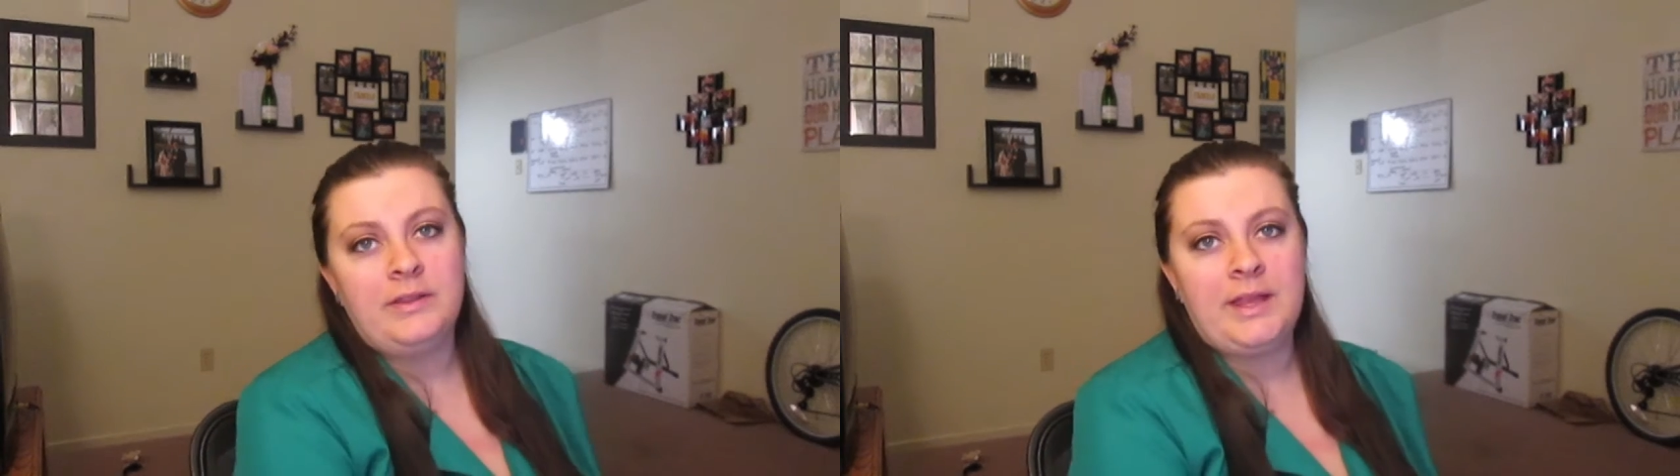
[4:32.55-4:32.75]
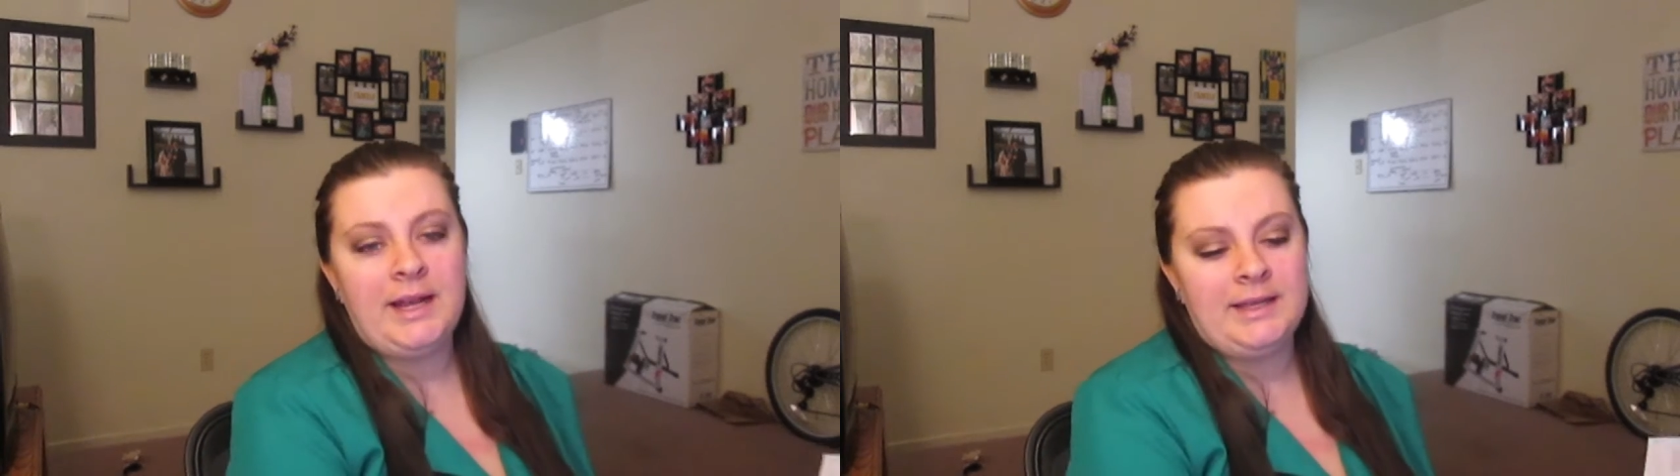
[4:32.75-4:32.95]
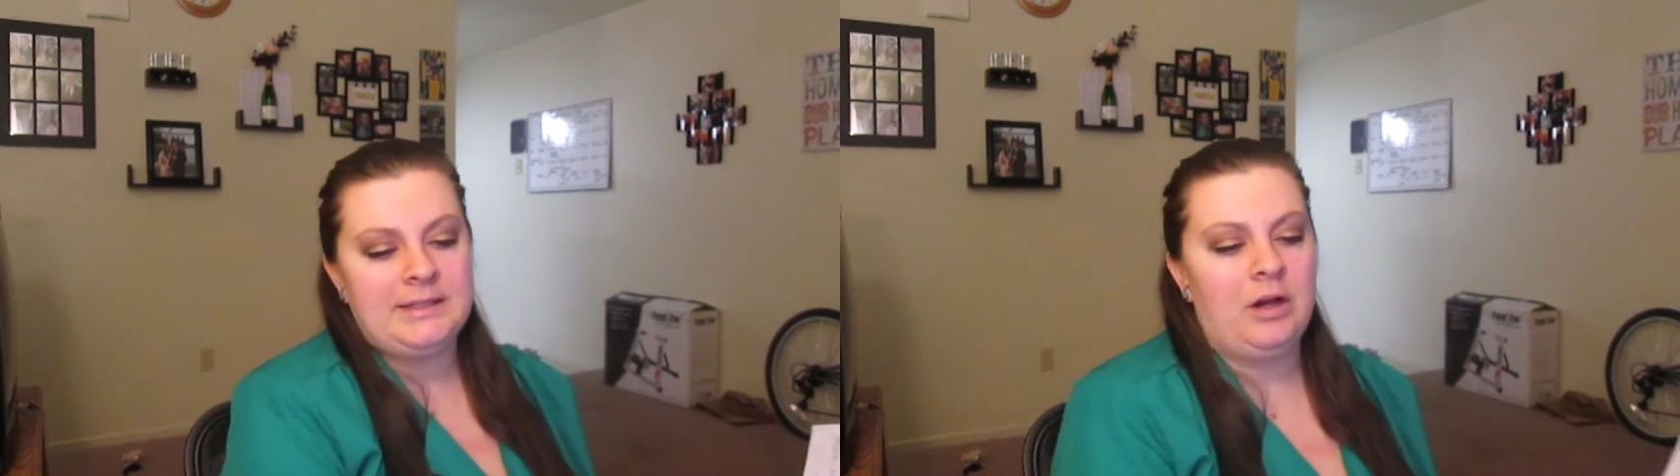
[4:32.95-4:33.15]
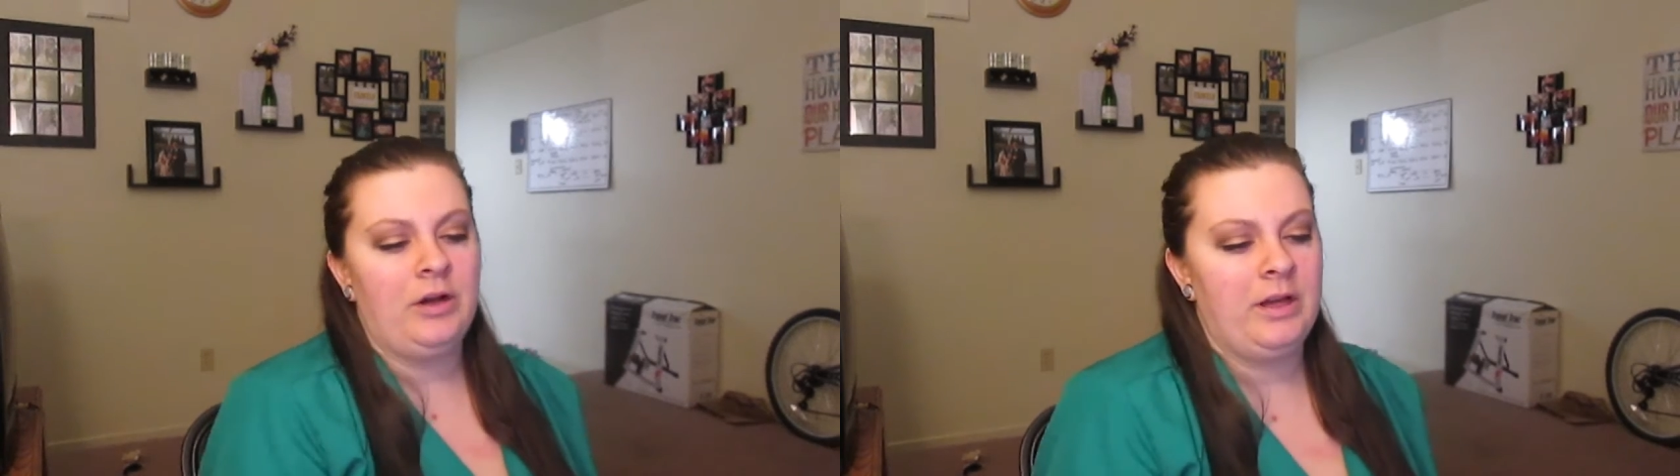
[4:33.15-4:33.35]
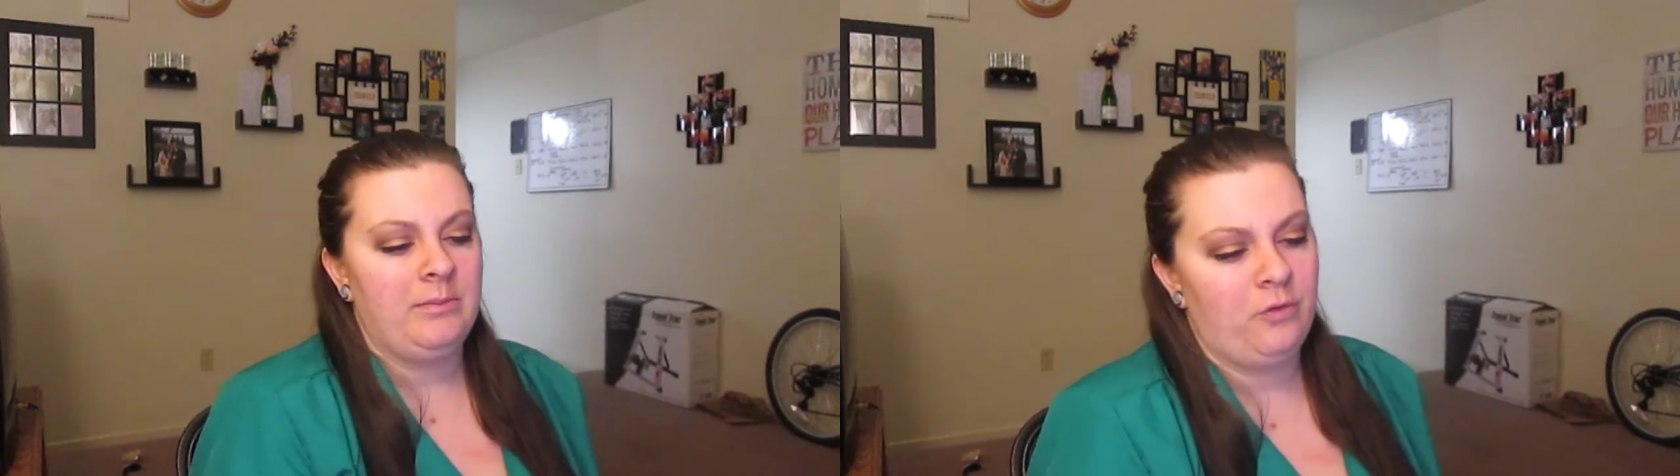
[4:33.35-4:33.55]
and that has
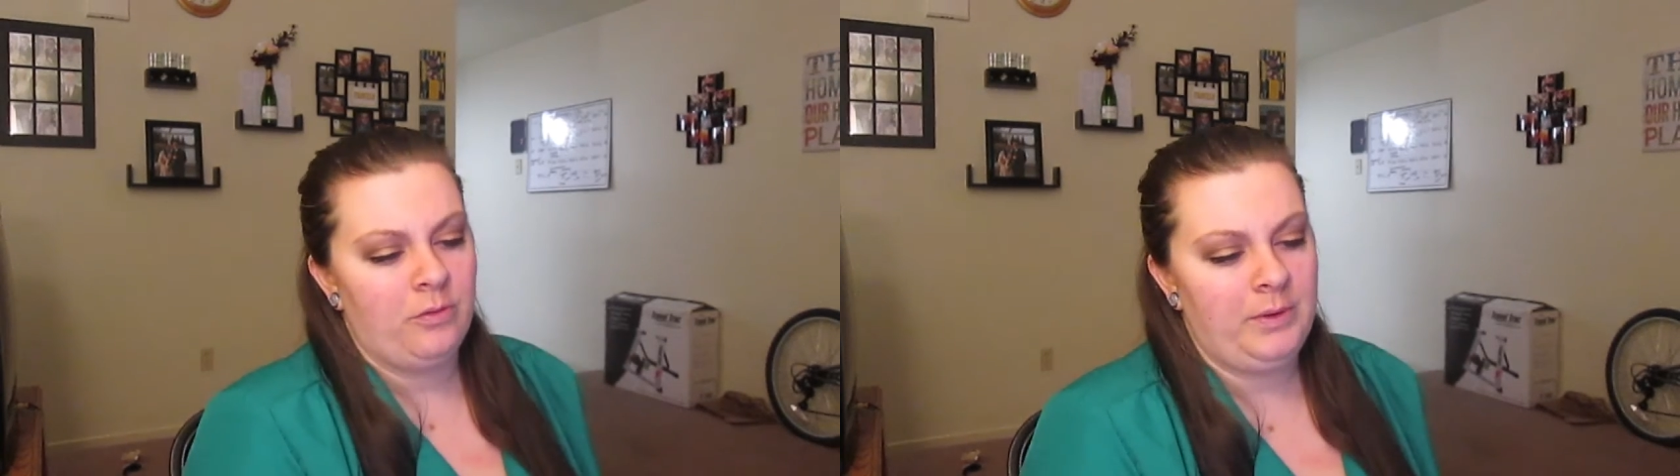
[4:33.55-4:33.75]
gone up for